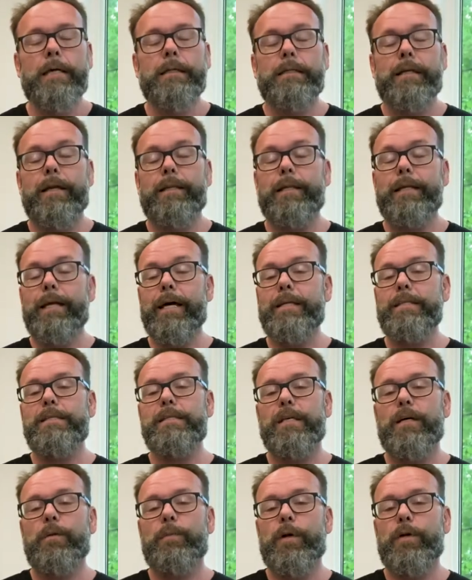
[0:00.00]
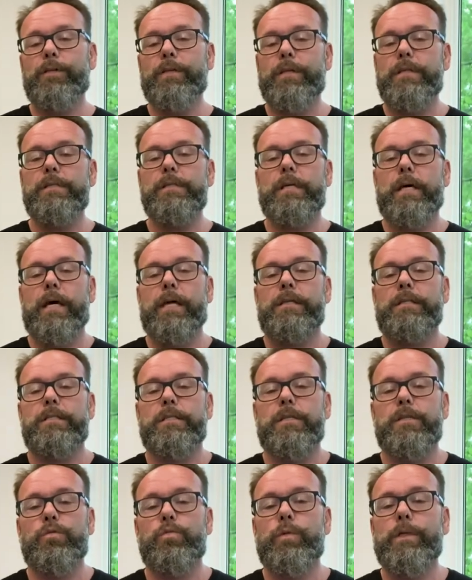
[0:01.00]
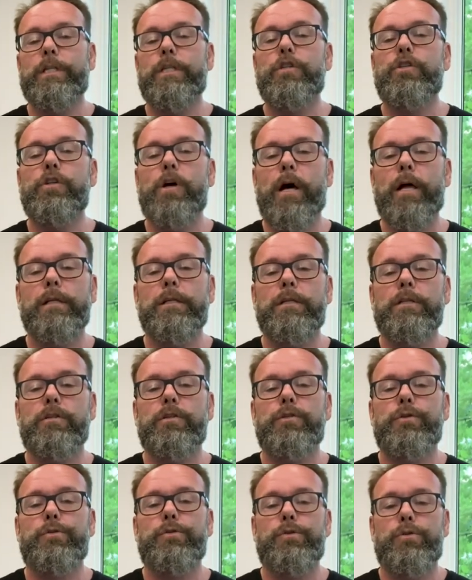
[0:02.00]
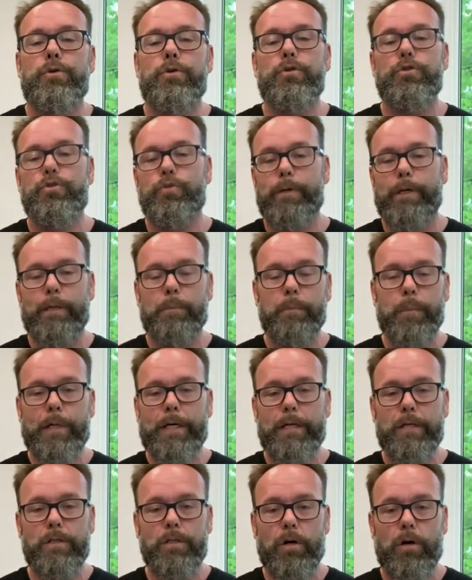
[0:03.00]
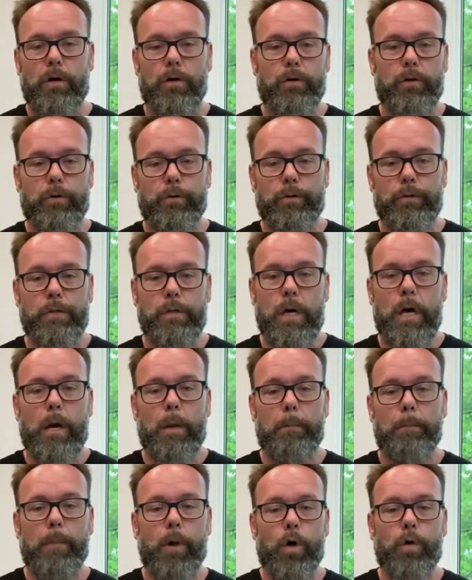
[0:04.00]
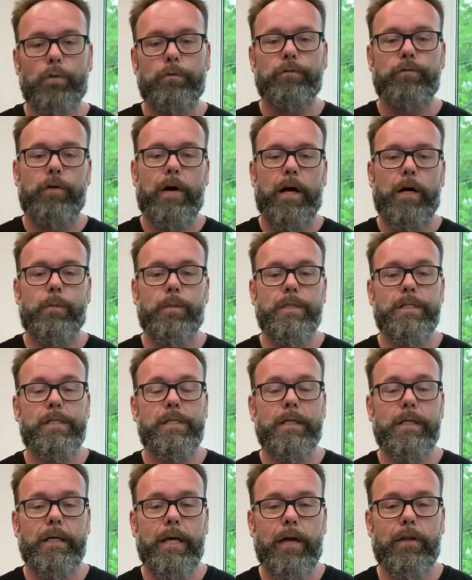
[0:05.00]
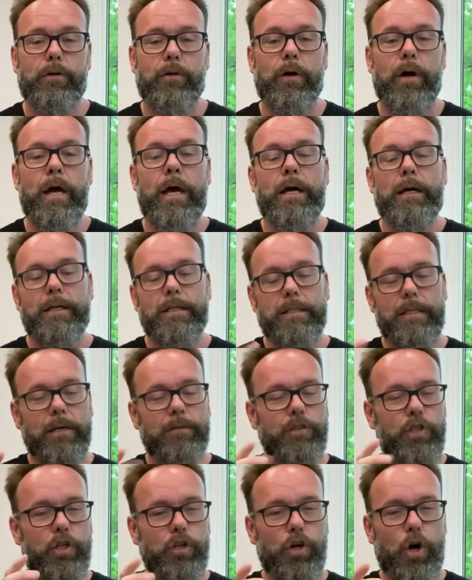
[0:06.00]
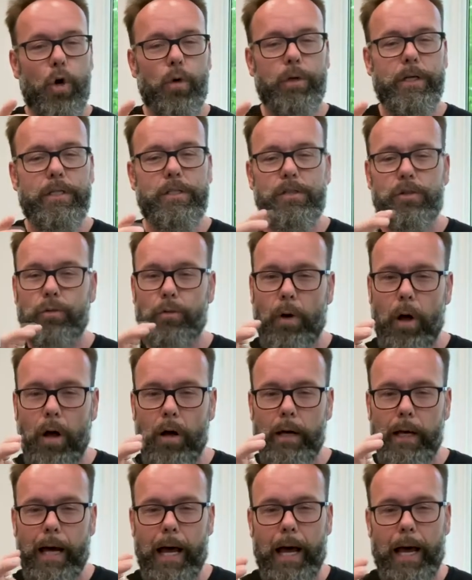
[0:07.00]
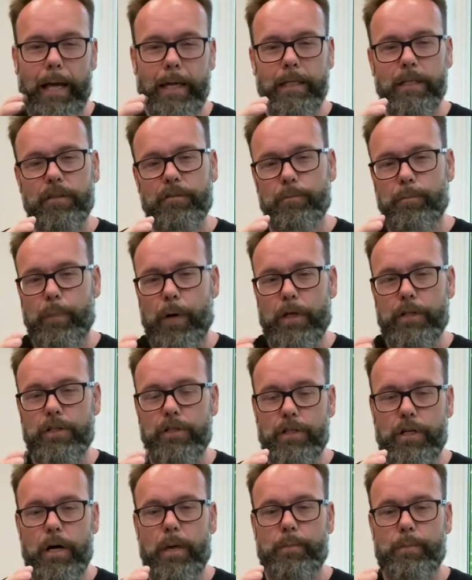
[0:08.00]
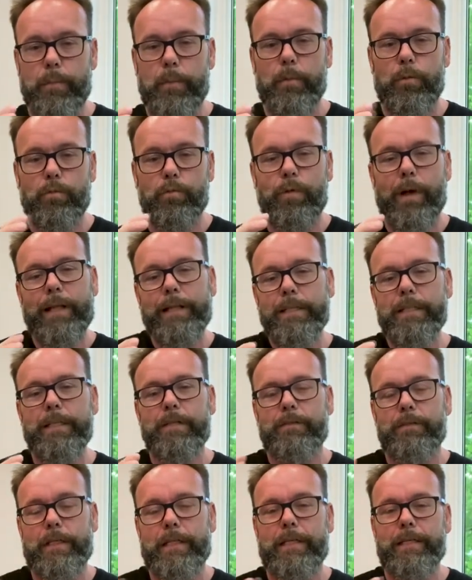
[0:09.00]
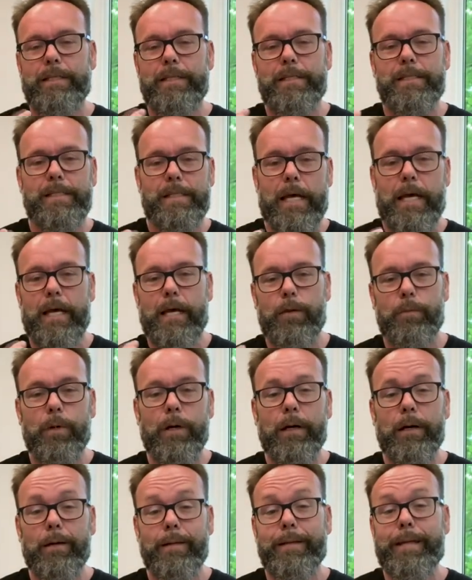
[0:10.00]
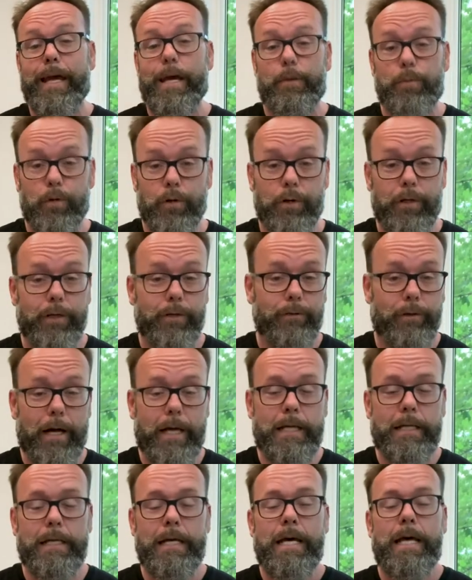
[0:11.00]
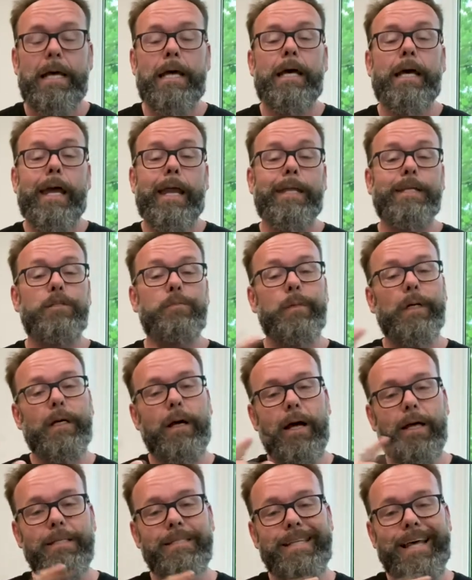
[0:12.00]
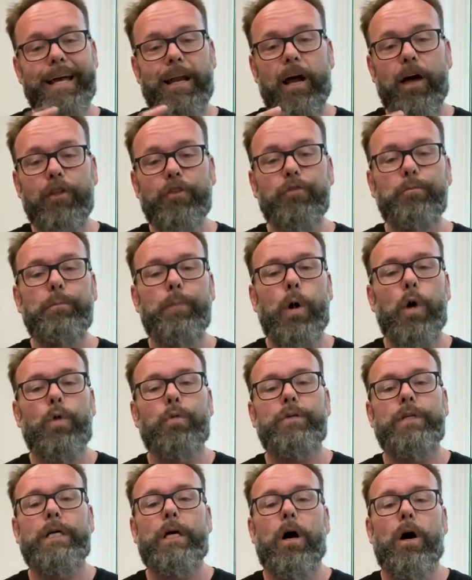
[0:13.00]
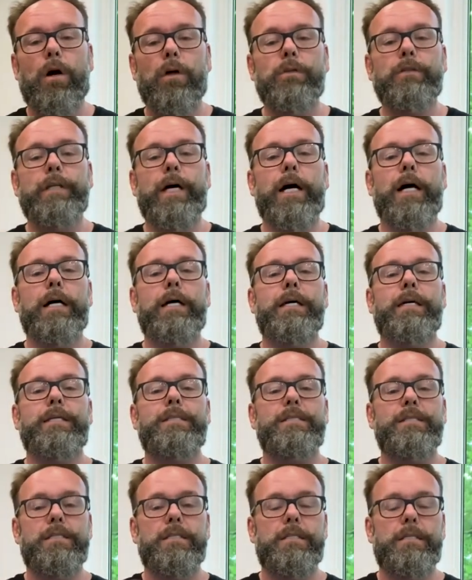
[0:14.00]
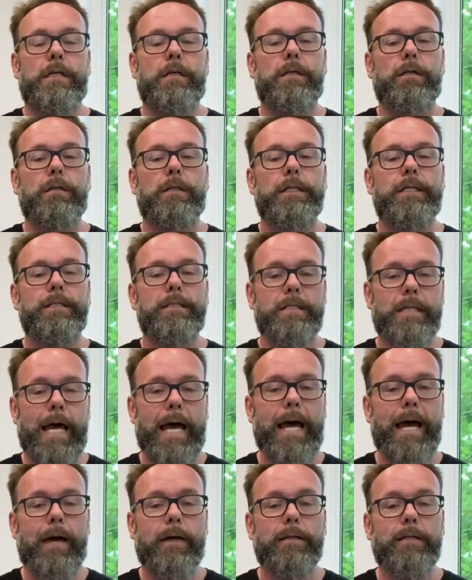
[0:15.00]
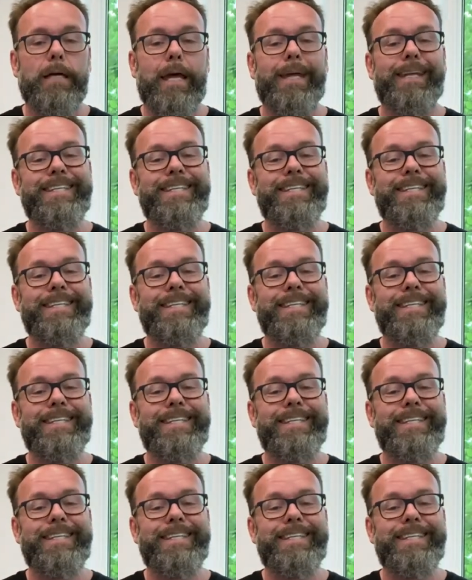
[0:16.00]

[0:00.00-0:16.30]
Now, the nice thing about this case is we did not need to do surgery and piece all those bone fragments together. Because as you notice, they're all kind of bunched up relatively in the same neighborhood, right? And it's because that other bone, the ulna, is still intact and